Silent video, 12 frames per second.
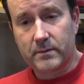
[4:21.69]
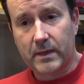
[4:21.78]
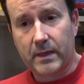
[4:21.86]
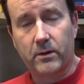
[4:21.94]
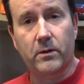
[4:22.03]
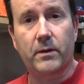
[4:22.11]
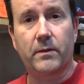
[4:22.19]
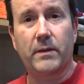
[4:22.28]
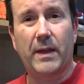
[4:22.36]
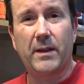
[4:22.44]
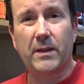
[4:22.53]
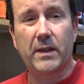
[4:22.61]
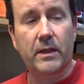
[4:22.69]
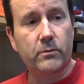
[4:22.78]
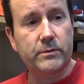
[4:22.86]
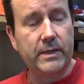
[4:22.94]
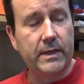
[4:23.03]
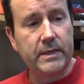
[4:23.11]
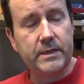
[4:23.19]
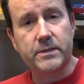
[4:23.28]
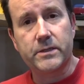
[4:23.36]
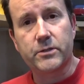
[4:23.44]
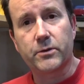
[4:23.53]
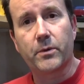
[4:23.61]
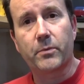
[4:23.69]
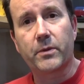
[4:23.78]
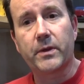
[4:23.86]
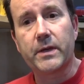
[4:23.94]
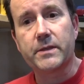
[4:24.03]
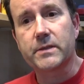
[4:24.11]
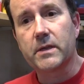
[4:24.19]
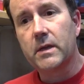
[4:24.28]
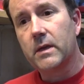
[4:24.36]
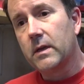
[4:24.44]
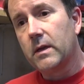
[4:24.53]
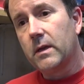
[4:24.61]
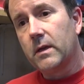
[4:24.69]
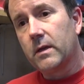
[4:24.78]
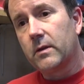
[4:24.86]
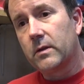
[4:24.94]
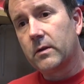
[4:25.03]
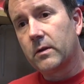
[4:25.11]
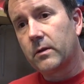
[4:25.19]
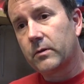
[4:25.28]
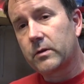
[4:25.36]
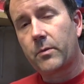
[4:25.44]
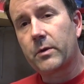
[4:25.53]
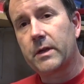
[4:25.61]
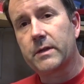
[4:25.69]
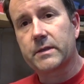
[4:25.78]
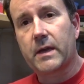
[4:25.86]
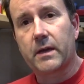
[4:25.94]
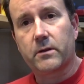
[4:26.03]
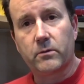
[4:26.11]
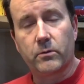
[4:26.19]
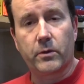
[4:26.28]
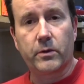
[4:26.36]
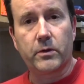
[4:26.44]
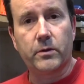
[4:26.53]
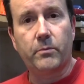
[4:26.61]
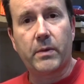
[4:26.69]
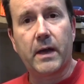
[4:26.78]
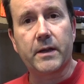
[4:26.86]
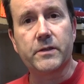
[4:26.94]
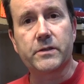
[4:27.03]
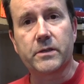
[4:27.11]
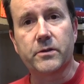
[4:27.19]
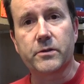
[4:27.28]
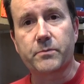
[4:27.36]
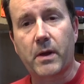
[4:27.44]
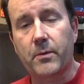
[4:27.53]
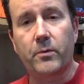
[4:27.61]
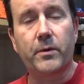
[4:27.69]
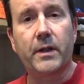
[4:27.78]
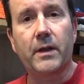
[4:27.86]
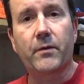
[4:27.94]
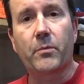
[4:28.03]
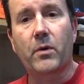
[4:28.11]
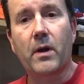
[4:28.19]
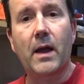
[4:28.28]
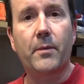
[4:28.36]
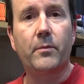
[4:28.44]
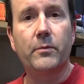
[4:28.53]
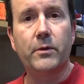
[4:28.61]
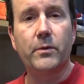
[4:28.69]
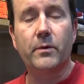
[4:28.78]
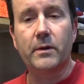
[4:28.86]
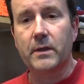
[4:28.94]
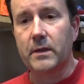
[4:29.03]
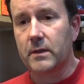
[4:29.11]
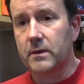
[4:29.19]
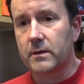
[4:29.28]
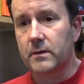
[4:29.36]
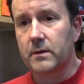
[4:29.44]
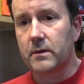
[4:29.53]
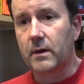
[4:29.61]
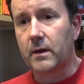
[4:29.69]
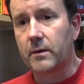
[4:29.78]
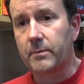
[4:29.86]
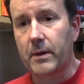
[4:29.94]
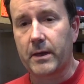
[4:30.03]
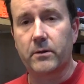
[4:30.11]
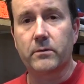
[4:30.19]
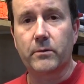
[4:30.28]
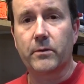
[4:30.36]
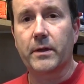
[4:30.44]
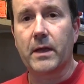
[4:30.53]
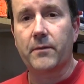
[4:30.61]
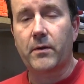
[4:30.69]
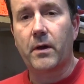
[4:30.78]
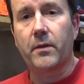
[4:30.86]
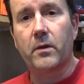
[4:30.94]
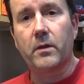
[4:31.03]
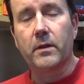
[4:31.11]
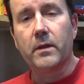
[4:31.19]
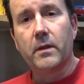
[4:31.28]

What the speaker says: don't know, I didn't think it was that easy to replace. Somebody that's got really good body skills probably wouldn't have a problem doing it. I don't really have all the